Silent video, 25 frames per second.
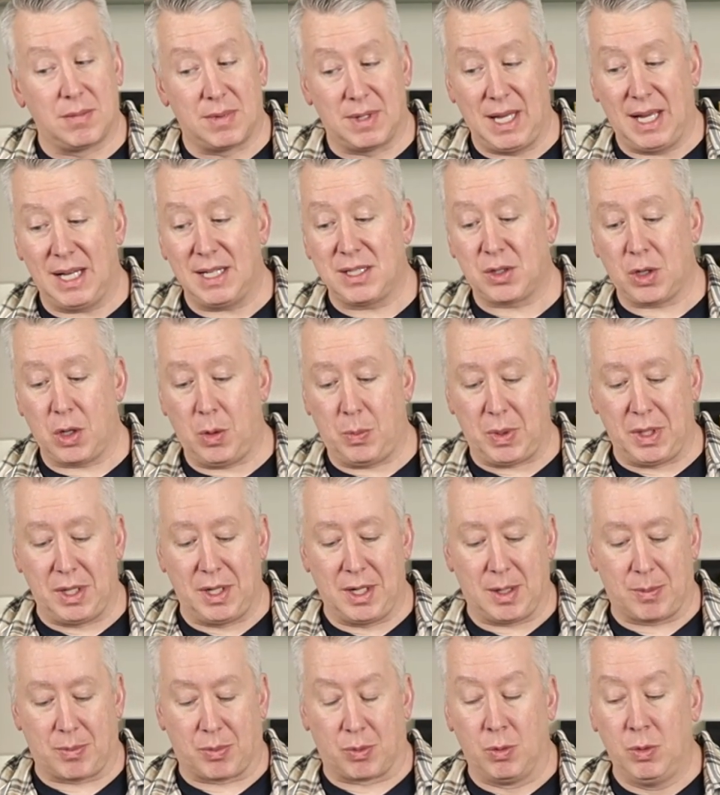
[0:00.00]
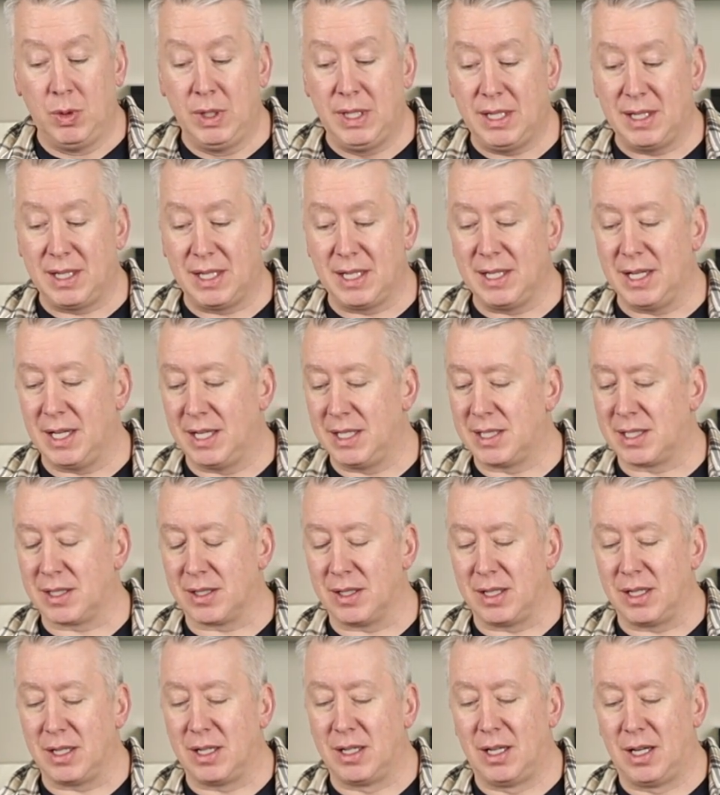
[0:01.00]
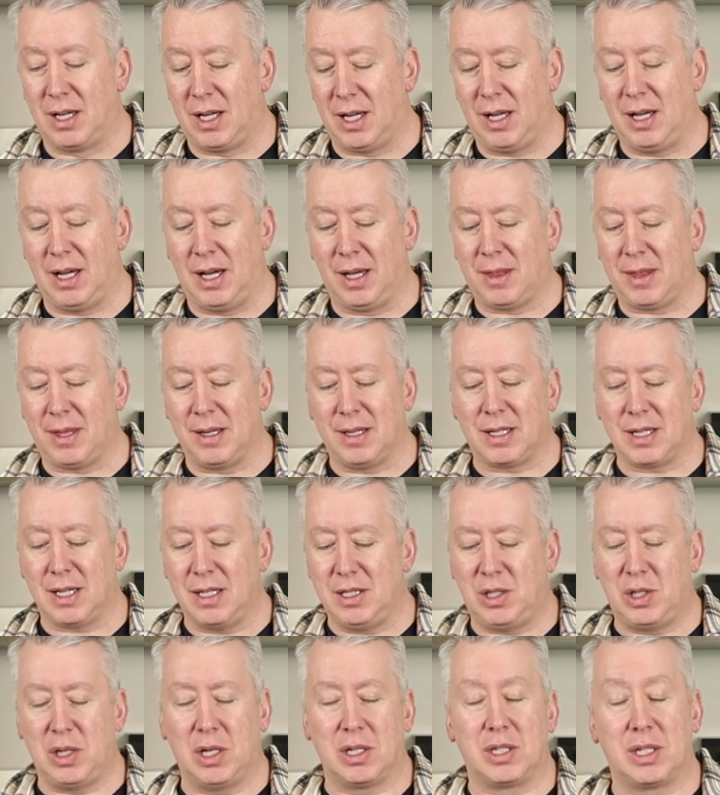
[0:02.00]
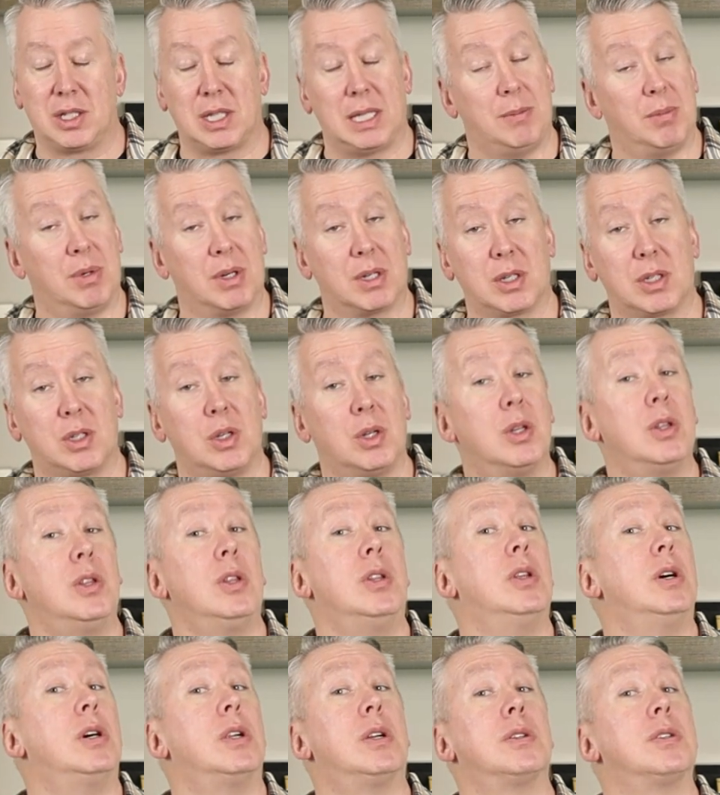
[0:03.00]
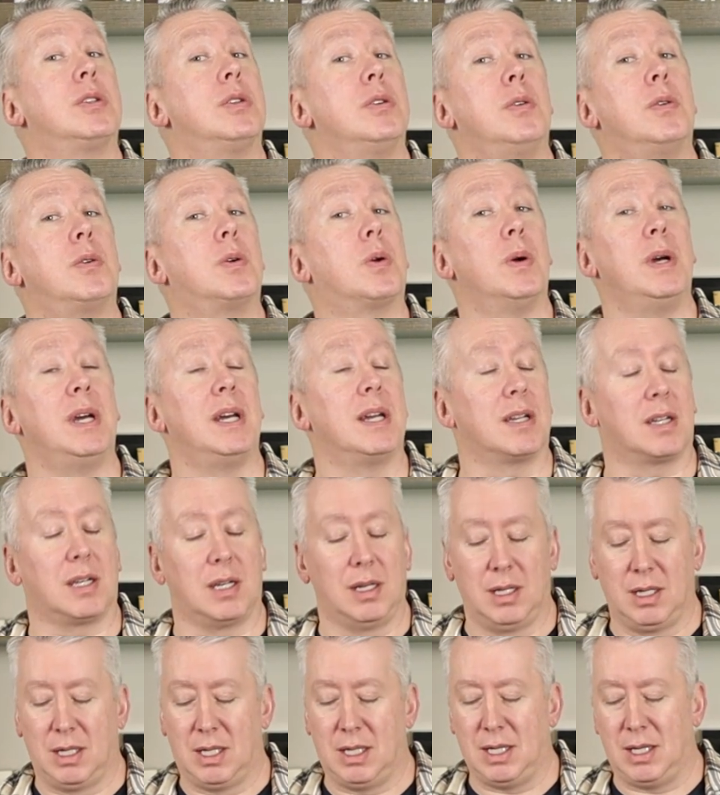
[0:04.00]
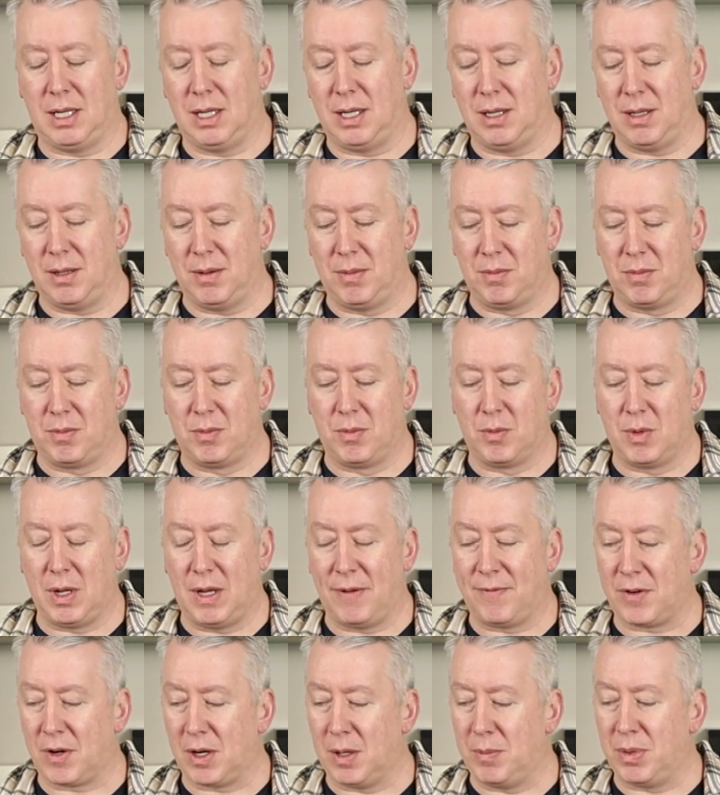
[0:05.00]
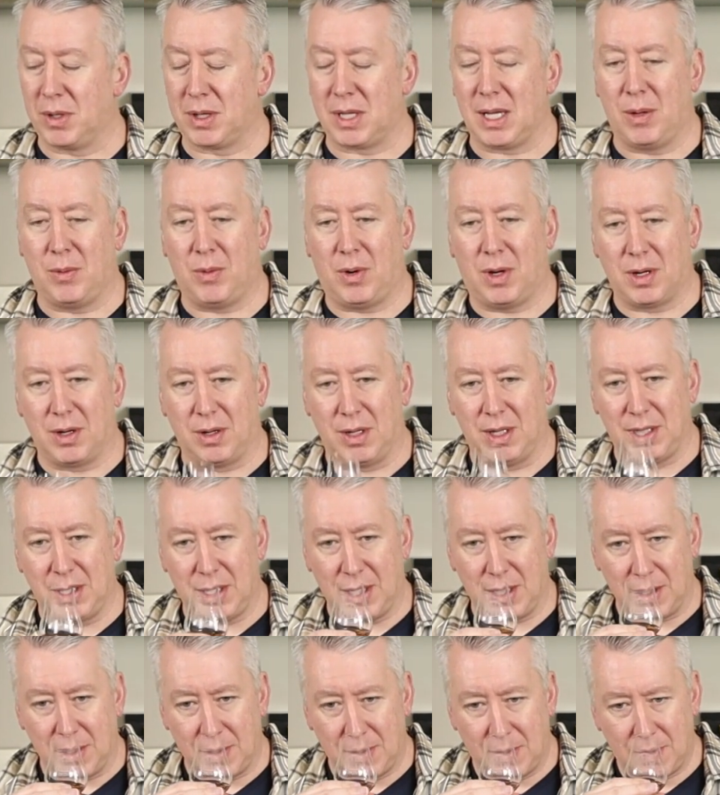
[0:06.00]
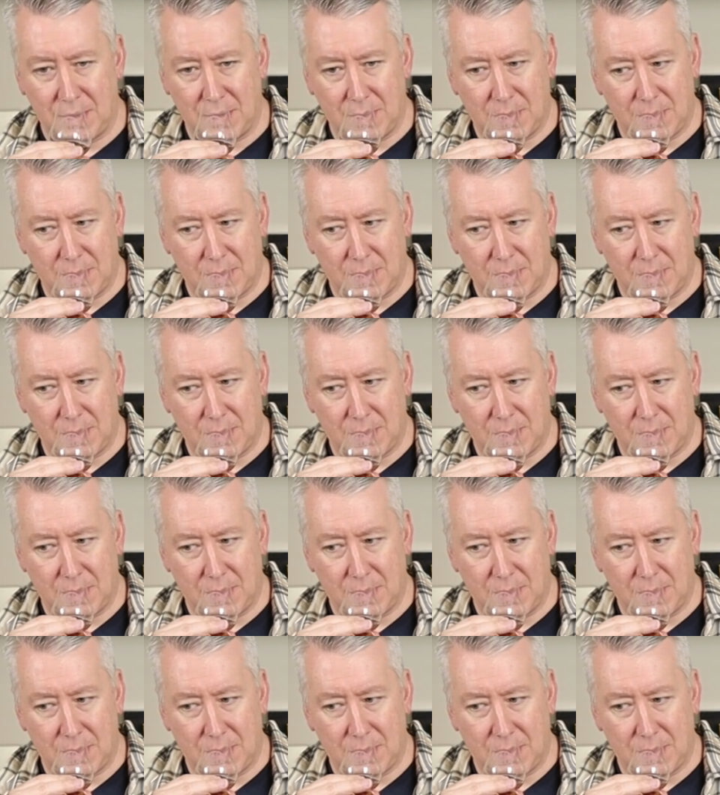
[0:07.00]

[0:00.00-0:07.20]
That's opening up really nicely. I think I judged the book a little too quick after I put that water in there.